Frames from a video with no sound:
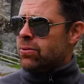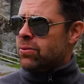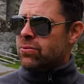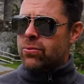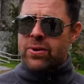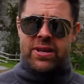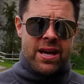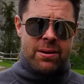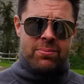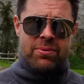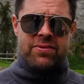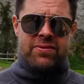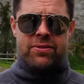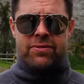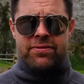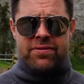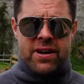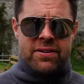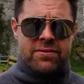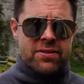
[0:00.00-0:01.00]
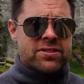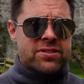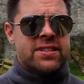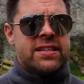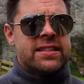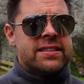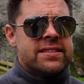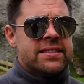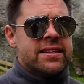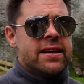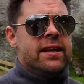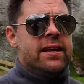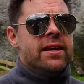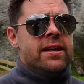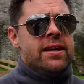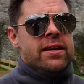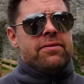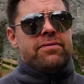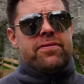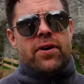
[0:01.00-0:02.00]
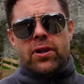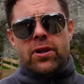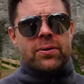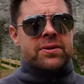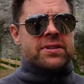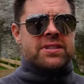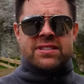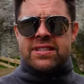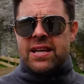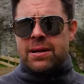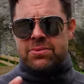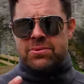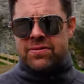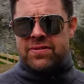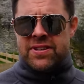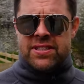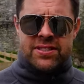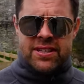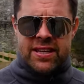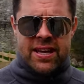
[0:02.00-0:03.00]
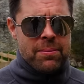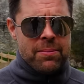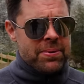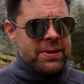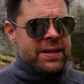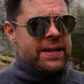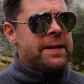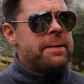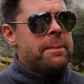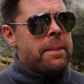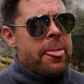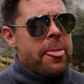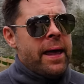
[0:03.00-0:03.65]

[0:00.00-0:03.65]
with We Happy Few 506, following the steps of Easy Company,